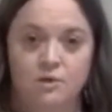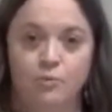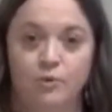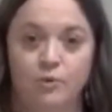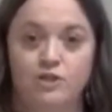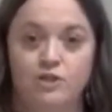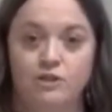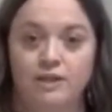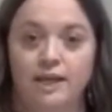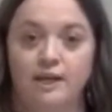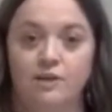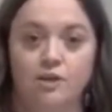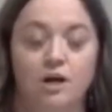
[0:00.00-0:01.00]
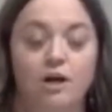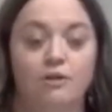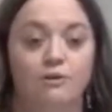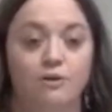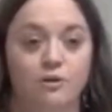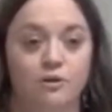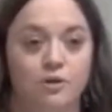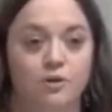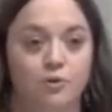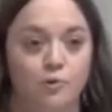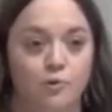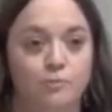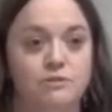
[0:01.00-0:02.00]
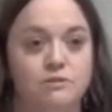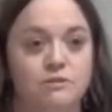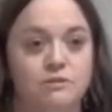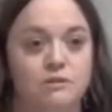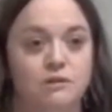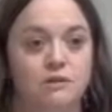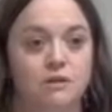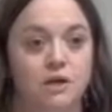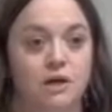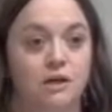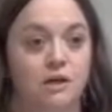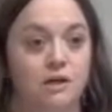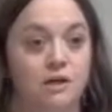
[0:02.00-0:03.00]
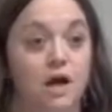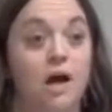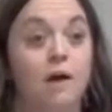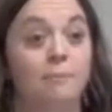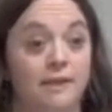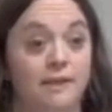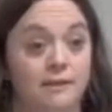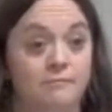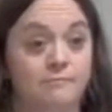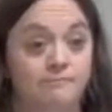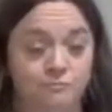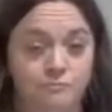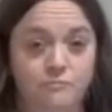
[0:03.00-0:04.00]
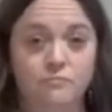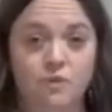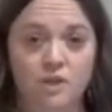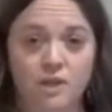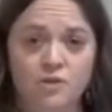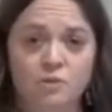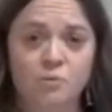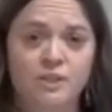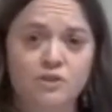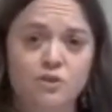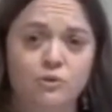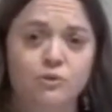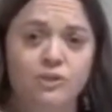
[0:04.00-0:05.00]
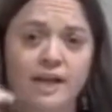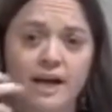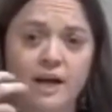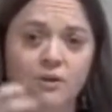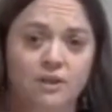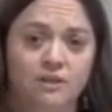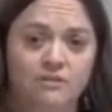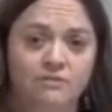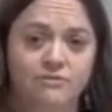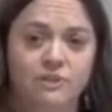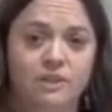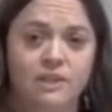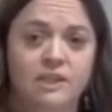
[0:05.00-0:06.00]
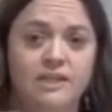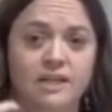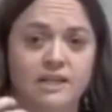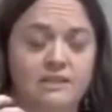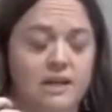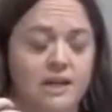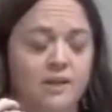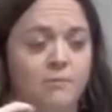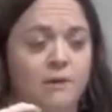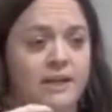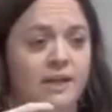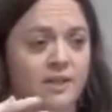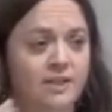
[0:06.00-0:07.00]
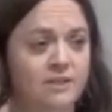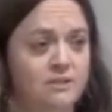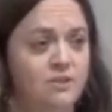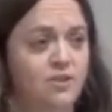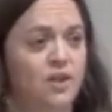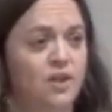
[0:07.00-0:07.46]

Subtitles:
which later other groups copied to bring children out of Nazi-occupied areas to the